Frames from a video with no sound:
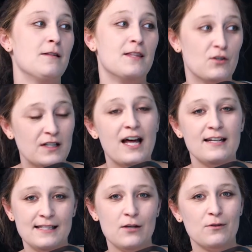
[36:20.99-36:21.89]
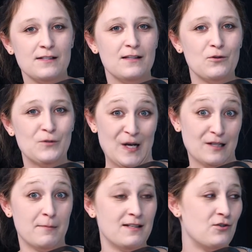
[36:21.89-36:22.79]
There's a lot of secrets in those
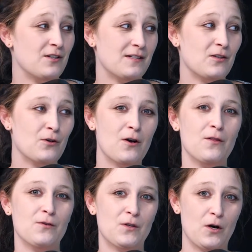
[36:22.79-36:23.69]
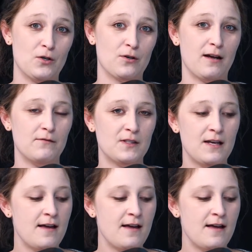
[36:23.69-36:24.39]
text messages that are on those hard drives.